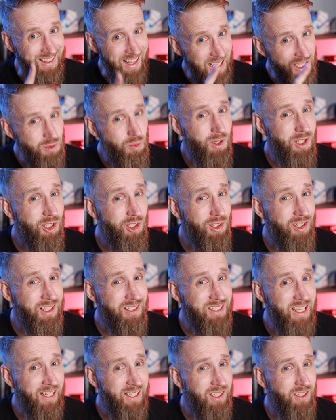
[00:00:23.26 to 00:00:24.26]
that's what a good
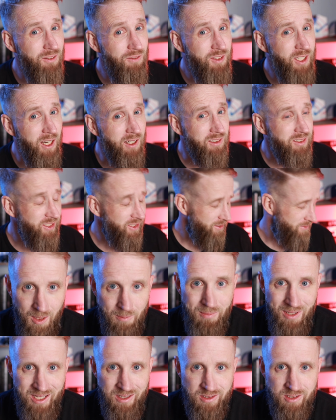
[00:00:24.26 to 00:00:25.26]
executive does. I'm
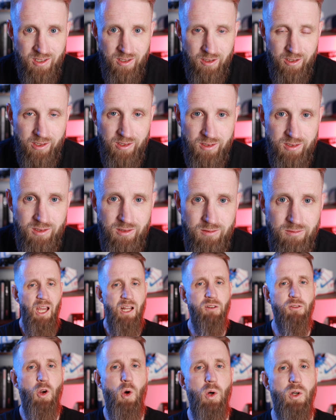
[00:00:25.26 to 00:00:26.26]
being serious.
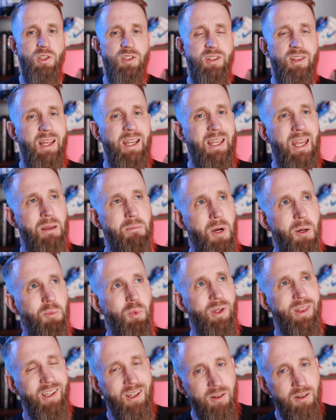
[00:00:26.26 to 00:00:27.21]
And of course, they came up with the